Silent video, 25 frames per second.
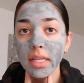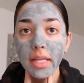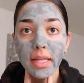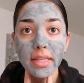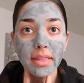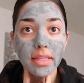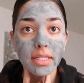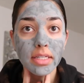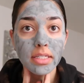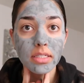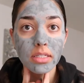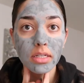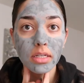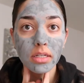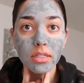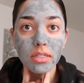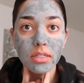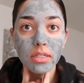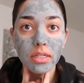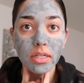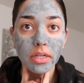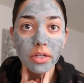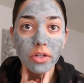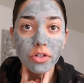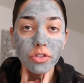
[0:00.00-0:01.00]
let this
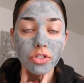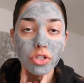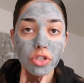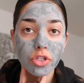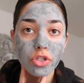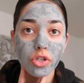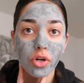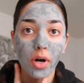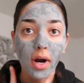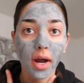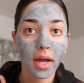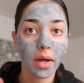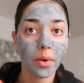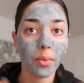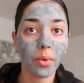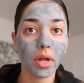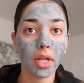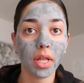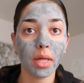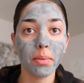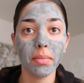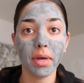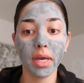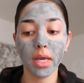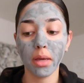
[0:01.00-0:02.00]
continue to dry while
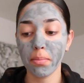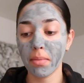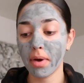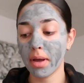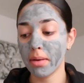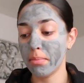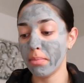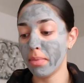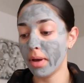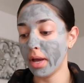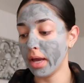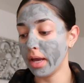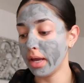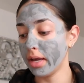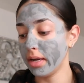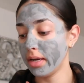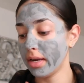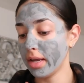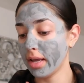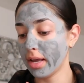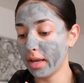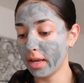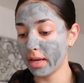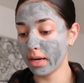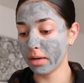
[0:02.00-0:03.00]
I make my bed
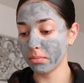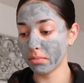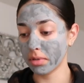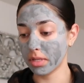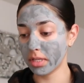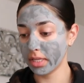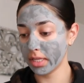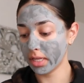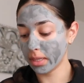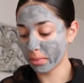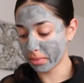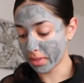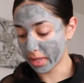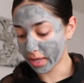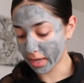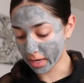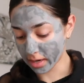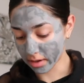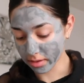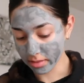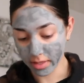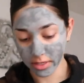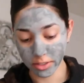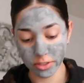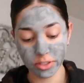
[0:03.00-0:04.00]
and clean up the
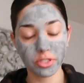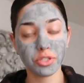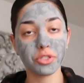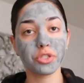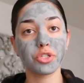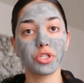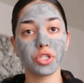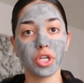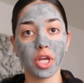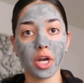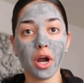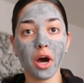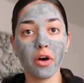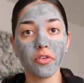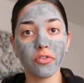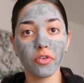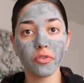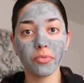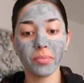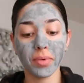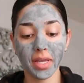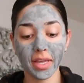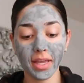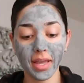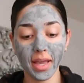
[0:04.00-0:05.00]
hair that just shed off
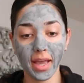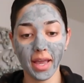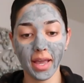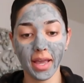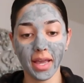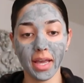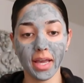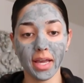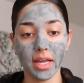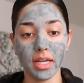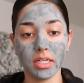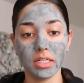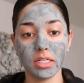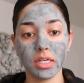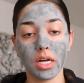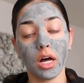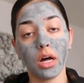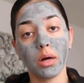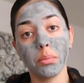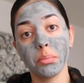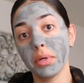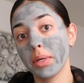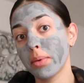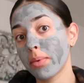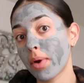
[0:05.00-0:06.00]
of me, and
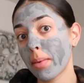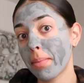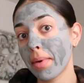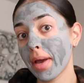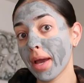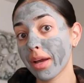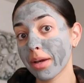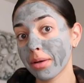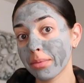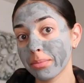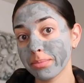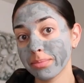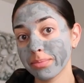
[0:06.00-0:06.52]
I'll be right back.